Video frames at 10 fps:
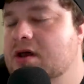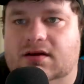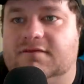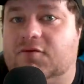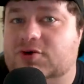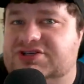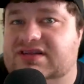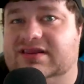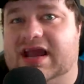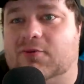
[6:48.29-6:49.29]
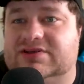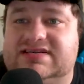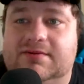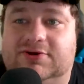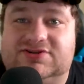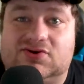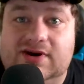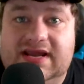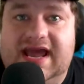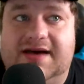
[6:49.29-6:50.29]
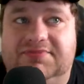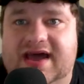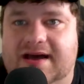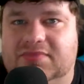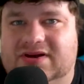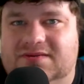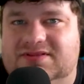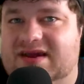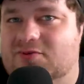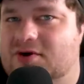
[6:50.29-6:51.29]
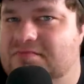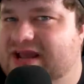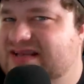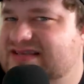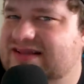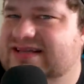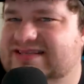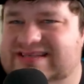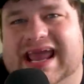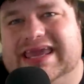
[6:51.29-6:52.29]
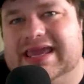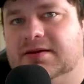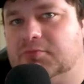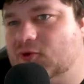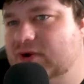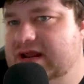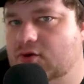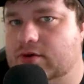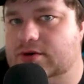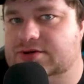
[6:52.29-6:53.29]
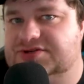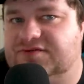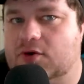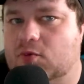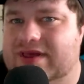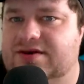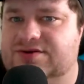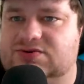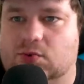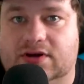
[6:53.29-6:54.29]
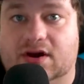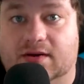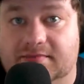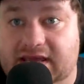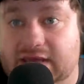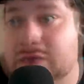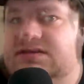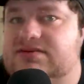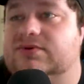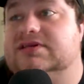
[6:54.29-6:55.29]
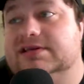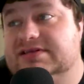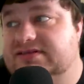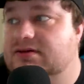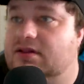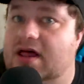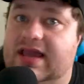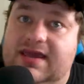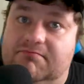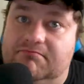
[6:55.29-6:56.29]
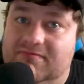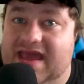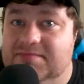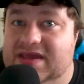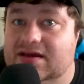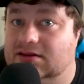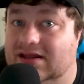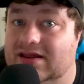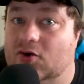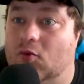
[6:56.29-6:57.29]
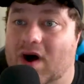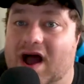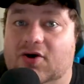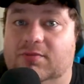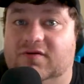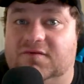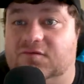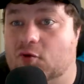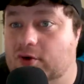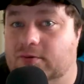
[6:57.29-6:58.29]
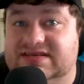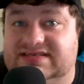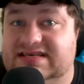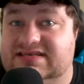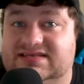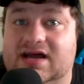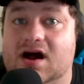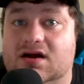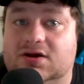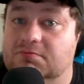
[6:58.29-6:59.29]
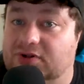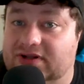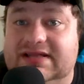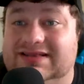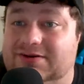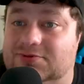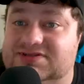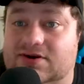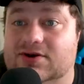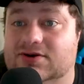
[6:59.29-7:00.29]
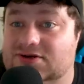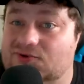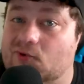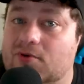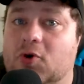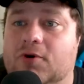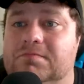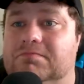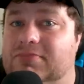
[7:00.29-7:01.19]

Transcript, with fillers: Unfortunately, I wasn't able to screen cap that, but they were basically taking pre-orders for when those would come in. So it does look like it may be a little while before we see stock completely return to normal.